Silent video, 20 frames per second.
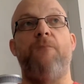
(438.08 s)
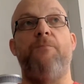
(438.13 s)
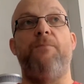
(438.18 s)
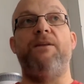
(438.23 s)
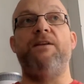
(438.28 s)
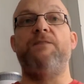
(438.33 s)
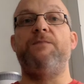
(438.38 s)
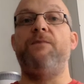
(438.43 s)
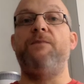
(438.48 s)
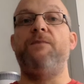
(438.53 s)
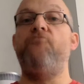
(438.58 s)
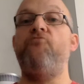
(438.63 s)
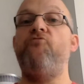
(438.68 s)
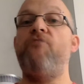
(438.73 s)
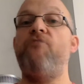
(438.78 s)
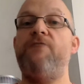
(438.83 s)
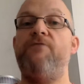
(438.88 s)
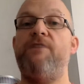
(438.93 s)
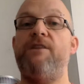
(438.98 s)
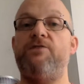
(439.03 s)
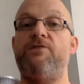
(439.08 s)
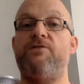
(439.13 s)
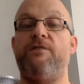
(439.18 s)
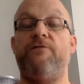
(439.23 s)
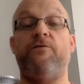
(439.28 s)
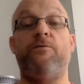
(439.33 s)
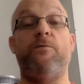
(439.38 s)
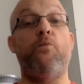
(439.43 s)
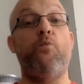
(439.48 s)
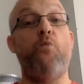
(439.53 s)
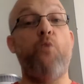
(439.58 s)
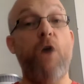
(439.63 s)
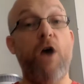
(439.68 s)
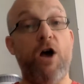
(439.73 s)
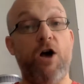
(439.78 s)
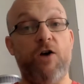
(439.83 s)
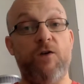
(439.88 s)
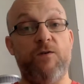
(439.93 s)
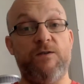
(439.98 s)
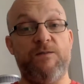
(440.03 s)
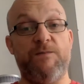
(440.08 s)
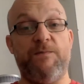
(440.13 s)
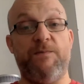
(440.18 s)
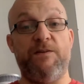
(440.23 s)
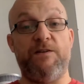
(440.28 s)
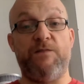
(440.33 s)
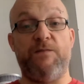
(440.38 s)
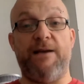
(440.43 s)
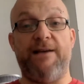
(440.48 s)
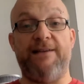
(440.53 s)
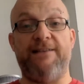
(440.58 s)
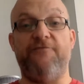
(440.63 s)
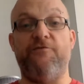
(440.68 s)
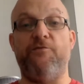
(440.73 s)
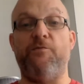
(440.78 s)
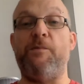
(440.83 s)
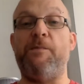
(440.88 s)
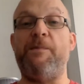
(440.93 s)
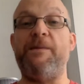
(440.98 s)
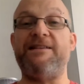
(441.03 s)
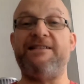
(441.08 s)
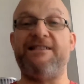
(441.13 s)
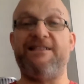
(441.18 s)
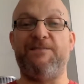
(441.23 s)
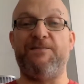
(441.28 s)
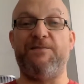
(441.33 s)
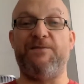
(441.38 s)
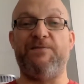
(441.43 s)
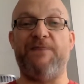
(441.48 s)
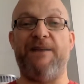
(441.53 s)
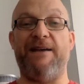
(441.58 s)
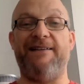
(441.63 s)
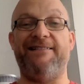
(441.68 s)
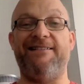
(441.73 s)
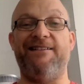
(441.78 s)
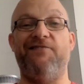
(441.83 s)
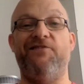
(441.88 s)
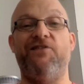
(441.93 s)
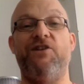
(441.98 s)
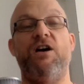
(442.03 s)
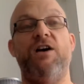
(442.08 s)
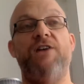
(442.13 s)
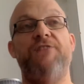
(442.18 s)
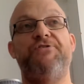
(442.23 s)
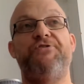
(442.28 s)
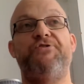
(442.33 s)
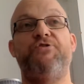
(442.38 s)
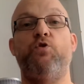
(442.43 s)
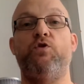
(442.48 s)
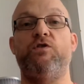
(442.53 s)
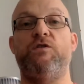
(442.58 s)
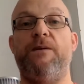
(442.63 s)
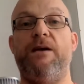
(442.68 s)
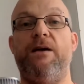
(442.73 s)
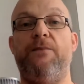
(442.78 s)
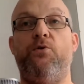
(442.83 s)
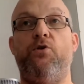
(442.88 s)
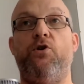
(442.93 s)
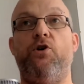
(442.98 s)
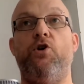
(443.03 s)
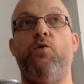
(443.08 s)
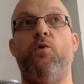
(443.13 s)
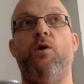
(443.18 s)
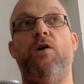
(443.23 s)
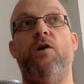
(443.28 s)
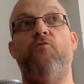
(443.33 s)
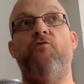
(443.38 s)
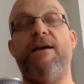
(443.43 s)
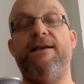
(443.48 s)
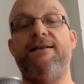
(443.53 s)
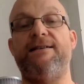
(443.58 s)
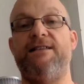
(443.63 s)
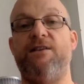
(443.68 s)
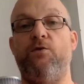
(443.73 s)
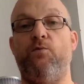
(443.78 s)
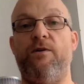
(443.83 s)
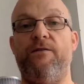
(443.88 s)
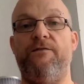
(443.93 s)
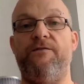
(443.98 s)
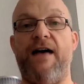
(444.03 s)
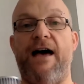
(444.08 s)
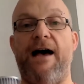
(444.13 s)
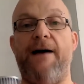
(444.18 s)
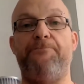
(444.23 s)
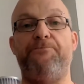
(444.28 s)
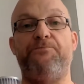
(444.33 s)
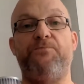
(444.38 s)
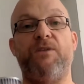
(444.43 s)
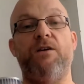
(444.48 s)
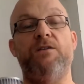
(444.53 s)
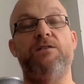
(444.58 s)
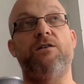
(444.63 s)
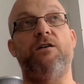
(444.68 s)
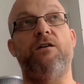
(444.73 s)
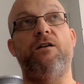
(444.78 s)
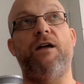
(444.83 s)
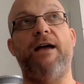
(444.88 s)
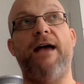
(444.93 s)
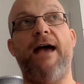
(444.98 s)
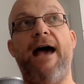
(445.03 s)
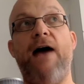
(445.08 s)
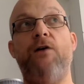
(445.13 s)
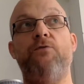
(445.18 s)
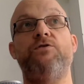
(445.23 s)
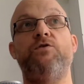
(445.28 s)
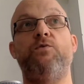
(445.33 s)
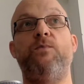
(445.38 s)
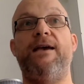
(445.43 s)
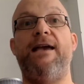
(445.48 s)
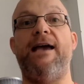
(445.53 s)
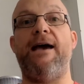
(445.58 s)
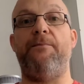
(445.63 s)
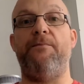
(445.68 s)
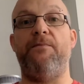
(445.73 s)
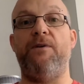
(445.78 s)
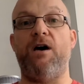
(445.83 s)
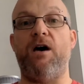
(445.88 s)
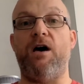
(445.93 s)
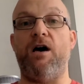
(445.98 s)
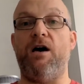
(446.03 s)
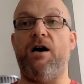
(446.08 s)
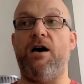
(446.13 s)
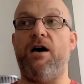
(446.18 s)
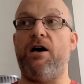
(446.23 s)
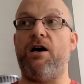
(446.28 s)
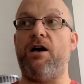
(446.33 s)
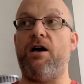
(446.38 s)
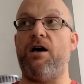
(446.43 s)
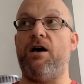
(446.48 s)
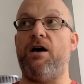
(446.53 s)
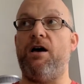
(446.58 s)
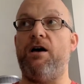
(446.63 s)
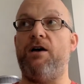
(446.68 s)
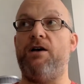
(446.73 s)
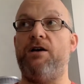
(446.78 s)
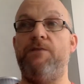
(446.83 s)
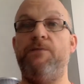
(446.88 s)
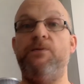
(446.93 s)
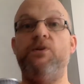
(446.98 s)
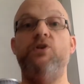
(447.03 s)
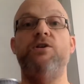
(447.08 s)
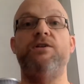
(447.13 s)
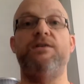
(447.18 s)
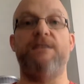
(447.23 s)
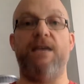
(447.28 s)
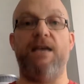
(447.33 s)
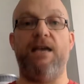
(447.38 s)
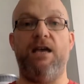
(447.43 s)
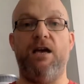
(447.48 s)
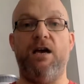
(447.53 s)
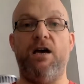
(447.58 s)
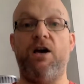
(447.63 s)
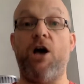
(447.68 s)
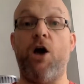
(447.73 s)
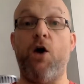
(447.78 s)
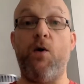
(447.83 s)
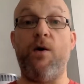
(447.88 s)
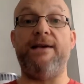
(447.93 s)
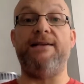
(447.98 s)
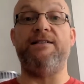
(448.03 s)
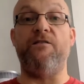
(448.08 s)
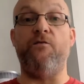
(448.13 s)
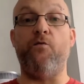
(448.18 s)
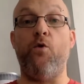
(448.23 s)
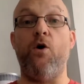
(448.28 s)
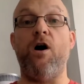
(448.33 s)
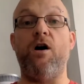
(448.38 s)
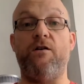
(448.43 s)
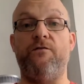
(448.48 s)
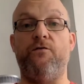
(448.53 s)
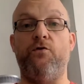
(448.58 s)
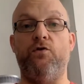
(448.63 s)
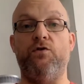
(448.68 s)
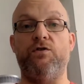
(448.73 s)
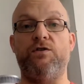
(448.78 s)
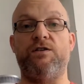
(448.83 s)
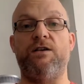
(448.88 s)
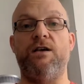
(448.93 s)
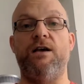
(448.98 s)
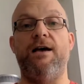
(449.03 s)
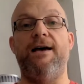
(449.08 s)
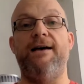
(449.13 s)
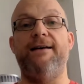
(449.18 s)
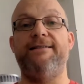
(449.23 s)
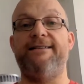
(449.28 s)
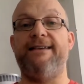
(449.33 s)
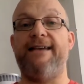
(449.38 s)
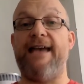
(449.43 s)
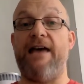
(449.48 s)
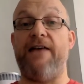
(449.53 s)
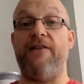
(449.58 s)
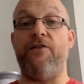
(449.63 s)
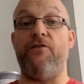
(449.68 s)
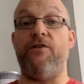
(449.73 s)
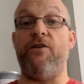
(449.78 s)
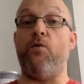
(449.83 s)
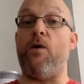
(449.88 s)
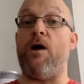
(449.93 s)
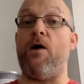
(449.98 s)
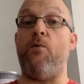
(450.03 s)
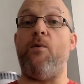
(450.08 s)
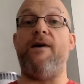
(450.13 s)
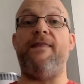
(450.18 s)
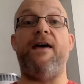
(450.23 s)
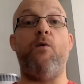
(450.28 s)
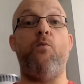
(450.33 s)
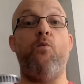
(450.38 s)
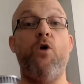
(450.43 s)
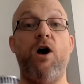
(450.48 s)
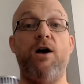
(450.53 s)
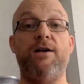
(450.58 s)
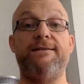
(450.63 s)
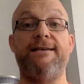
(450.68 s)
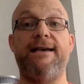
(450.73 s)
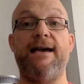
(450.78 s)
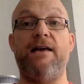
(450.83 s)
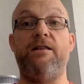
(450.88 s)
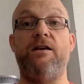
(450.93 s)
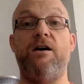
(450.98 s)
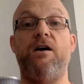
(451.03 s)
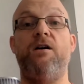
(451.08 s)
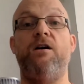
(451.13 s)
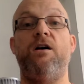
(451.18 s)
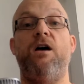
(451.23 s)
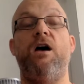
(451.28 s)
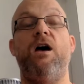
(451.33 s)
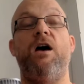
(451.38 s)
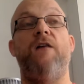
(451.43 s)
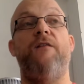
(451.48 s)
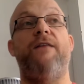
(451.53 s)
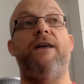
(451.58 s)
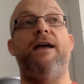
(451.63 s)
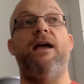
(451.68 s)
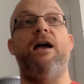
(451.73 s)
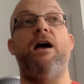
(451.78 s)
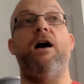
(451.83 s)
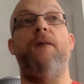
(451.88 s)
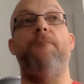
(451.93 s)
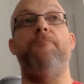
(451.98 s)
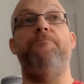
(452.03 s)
But it's been really, really interesting from a work perspective, from a business perspective, to talk to people who are wrestling with that. It's like how do we get a community, a cohesive workforce together in a way where they work together, they